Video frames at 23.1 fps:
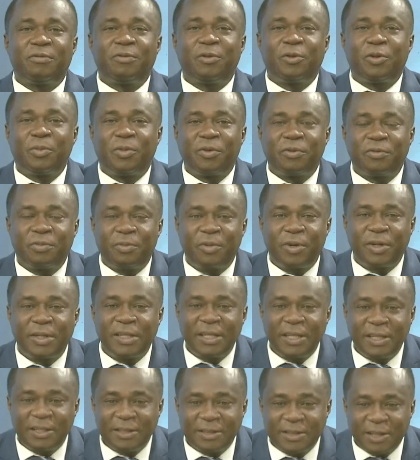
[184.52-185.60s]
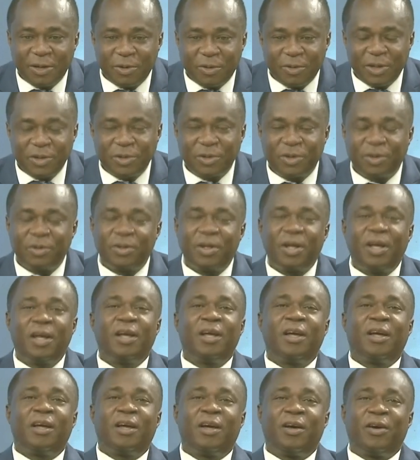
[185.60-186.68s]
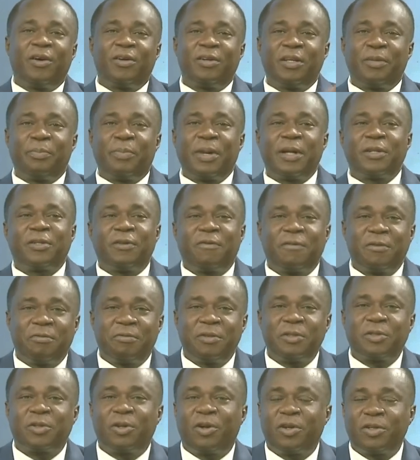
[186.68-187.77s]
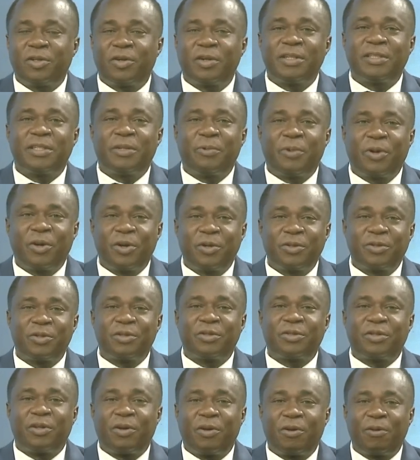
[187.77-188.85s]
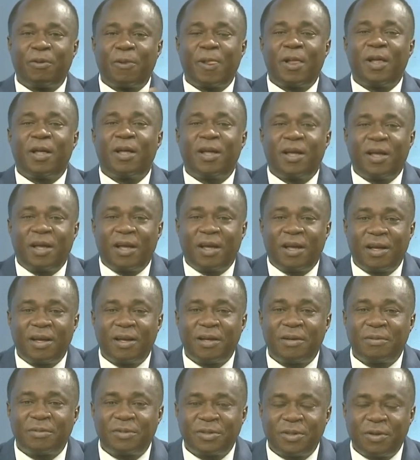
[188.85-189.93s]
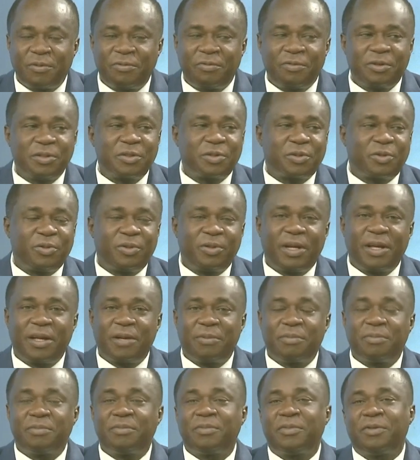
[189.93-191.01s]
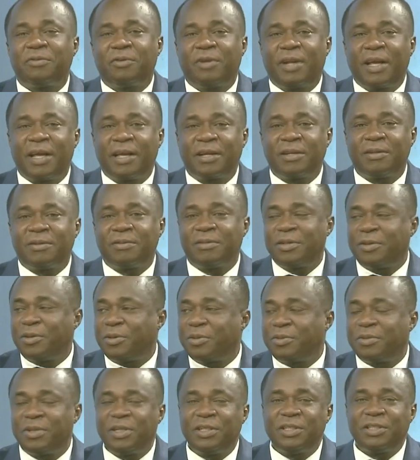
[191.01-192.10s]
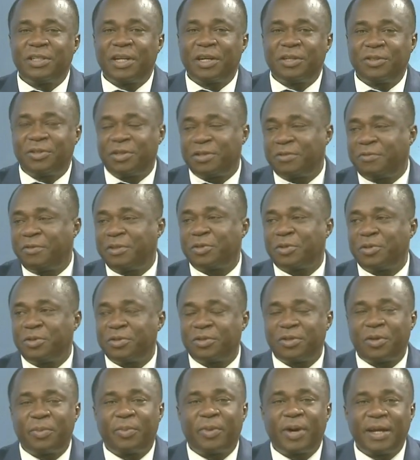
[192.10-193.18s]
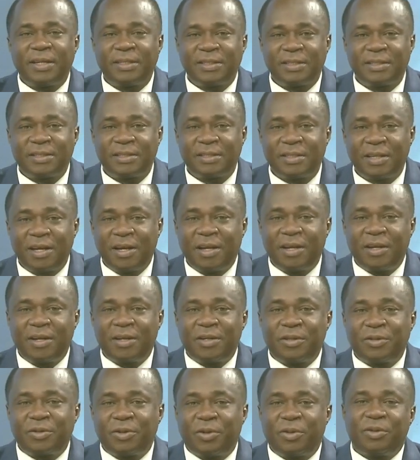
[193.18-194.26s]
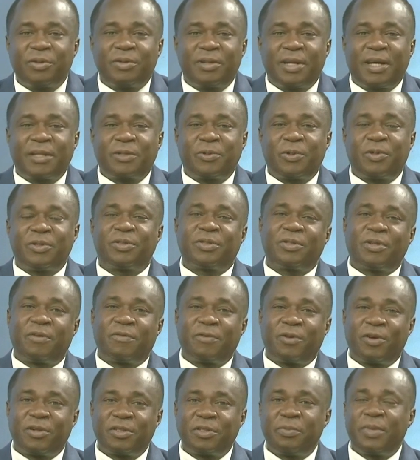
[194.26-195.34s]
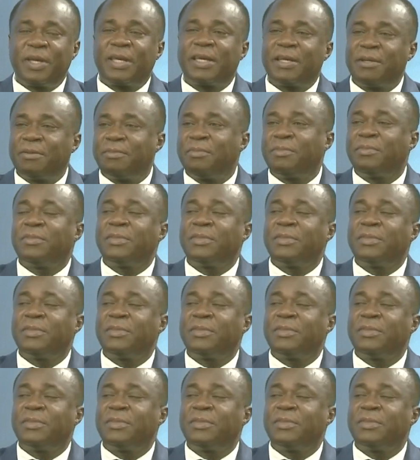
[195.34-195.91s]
volume of money in circulation. On the part of the fiscal authority, we also saw some fiscal, injections, fiscal surprises. So that was, of course, making